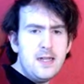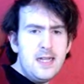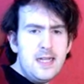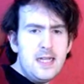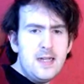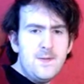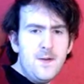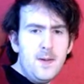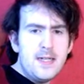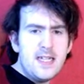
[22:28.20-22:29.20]
The
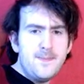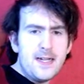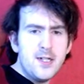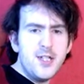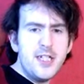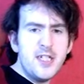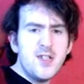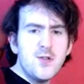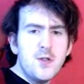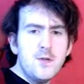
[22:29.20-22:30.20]
former Disney Fashion Junior
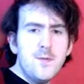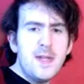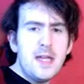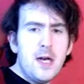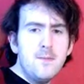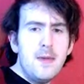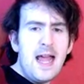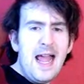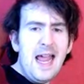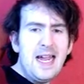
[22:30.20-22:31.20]
store will become
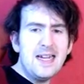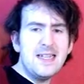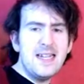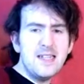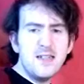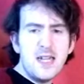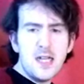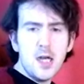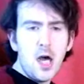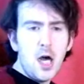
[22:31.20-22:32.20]
a
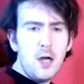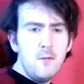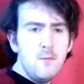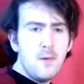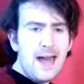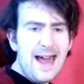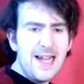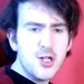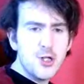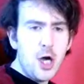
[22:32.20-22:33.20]
Disney
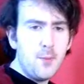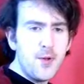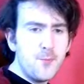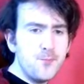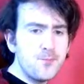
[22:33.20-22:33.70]
homeware shop.